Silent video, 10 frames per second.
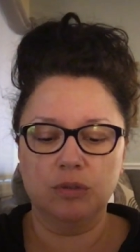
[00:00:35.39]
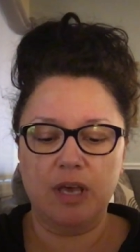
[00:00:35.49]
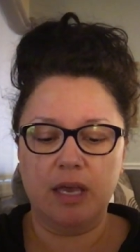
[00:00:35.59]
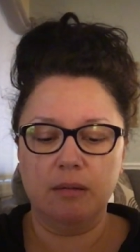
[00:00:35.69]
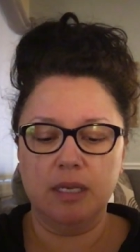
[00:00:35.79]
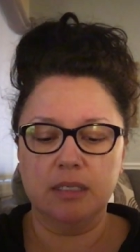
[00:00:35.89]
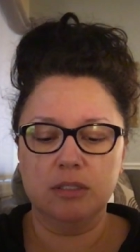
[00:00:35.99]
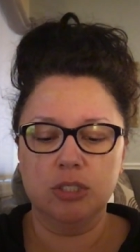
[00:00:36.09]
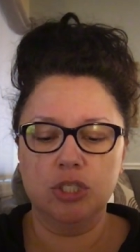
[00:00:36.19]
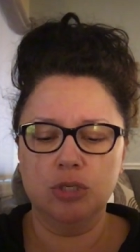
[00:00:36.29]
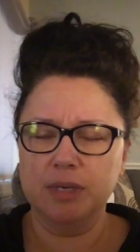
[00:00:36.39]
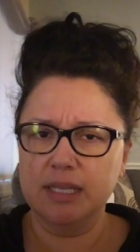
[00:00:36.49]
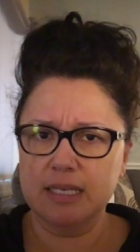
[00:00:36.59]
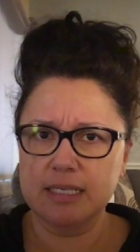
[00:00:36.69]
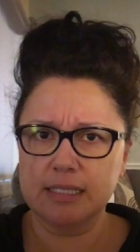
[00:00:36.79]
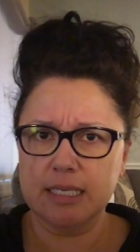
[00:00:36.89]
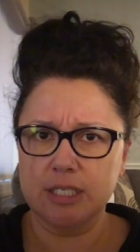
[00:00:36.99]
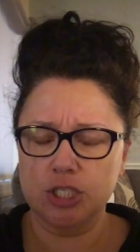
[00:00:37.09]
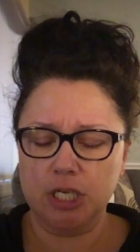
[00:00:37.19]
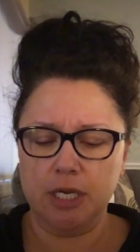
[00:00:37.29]
that in doing this and in
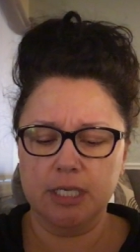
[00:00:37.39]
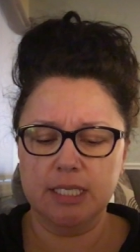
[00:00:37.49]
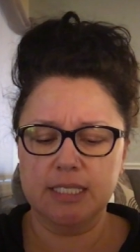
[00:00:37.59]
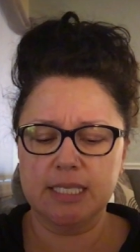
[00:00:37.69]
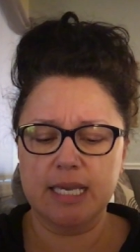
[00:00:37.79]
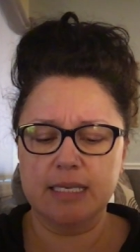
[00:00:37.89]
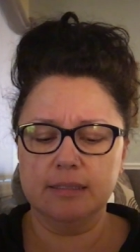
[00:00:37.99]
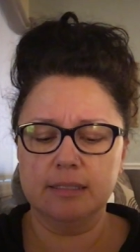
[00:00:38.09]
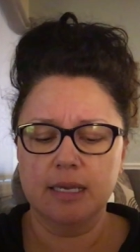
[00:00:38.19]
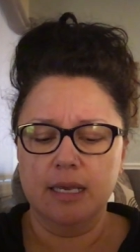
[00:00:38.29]
sharing these things,